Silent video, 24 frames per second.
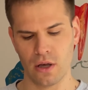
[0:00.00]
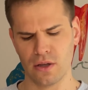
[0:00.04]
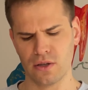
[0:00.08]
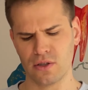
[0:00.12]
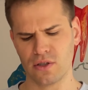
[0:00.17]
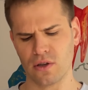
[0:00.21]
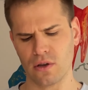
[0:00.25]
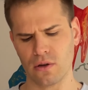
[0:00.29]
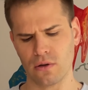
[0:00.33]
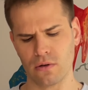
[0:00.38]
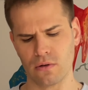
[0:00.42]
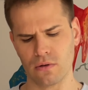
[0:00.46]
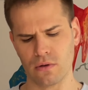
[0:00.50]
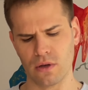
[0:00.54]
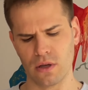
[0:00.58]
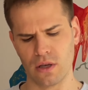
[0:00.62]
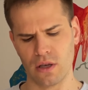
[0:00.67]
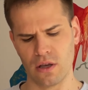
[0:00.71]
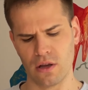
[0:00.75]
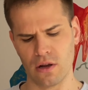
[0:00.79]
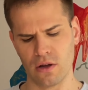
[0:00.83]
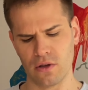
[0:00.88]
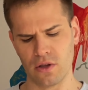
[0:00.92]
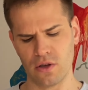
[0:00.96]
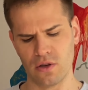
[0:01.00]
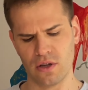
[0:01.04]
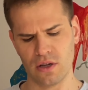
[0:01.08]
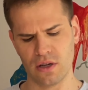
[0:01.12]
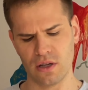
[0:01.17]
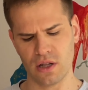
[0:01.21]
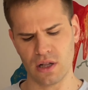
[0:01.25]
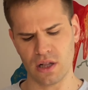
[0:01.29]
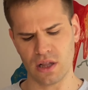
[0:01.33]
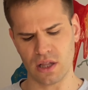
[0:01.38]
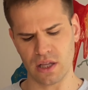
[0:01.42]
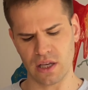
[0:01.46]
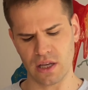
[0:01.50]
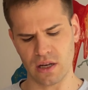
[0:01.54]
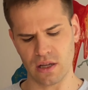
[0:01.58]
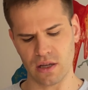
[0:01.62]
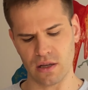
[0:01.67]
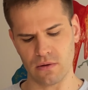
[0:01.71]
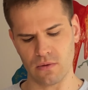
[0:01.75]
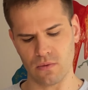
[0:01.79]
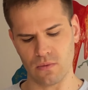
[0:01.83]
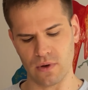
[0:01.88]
So, you know, you could clean it